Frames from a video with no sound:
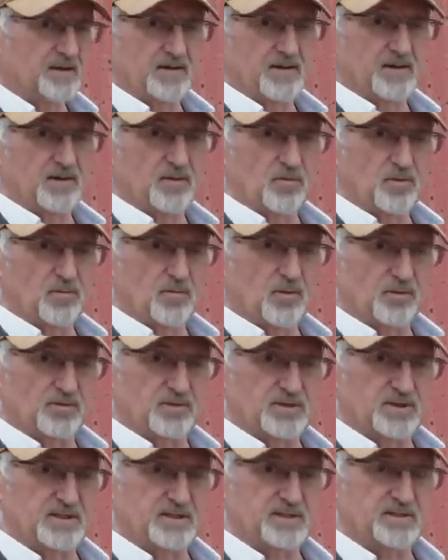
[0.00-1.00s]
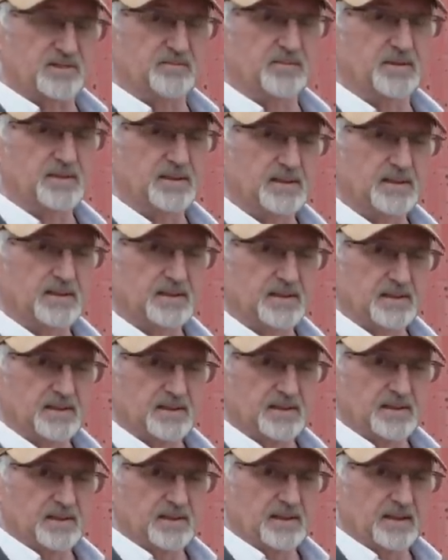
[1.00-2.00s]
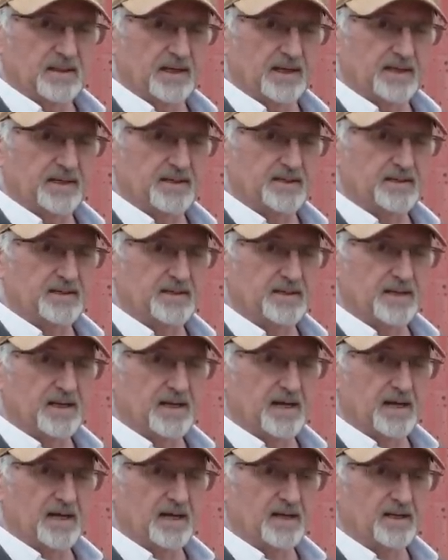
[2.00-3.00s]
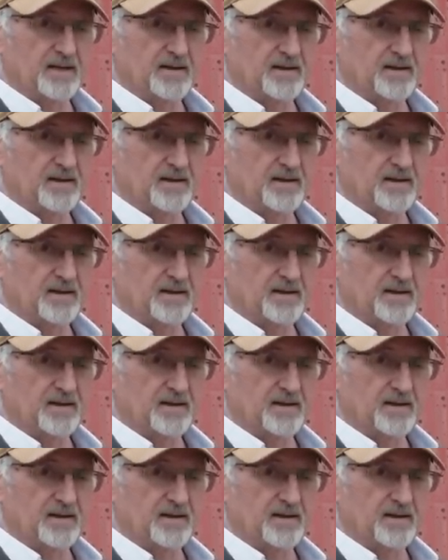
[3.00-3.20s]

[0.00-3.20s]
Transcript: uh, the new quad system and uh,